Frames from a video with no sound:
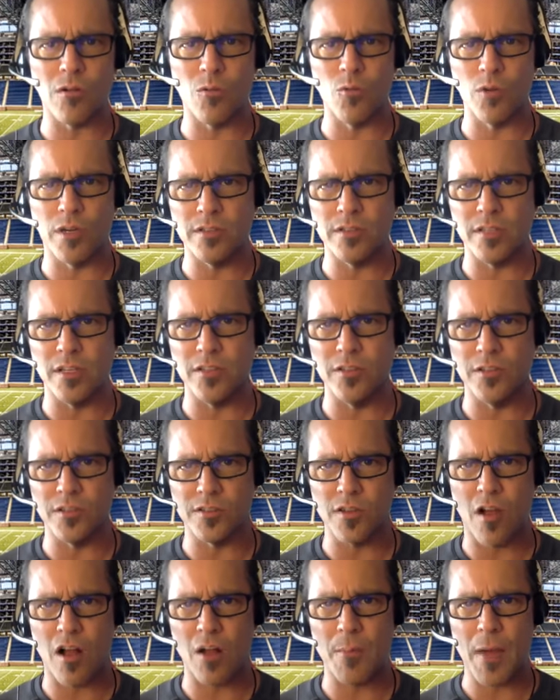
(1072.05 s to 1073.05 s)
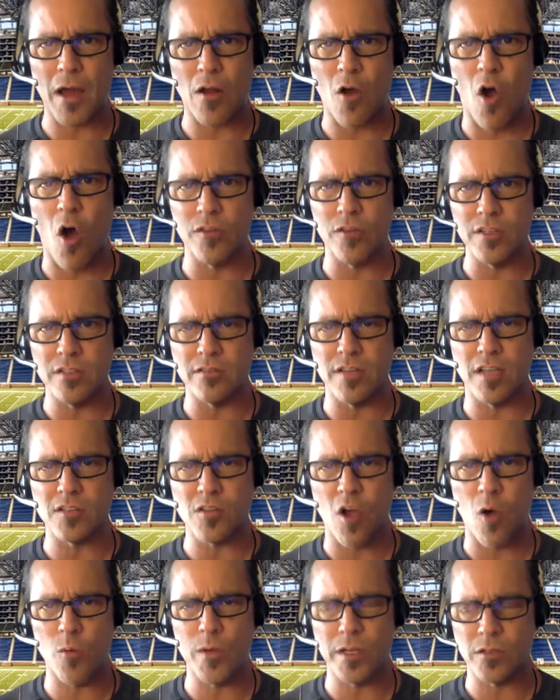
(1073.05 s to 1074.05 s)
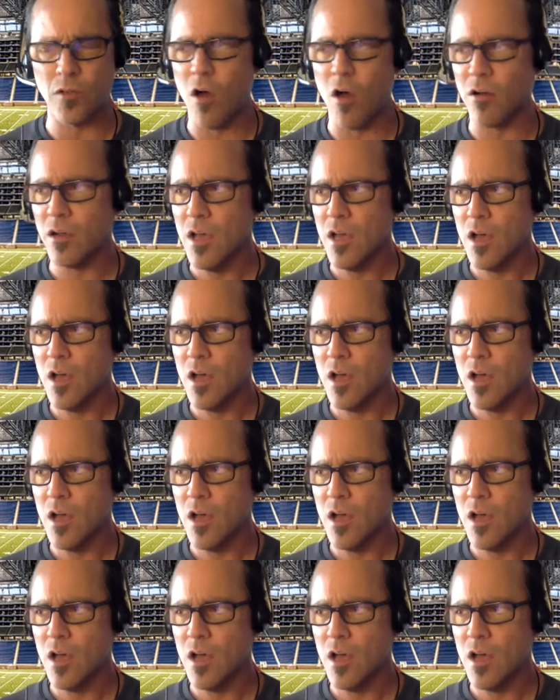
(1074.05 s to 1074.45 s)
and we'll continue to talk about all these things all week long.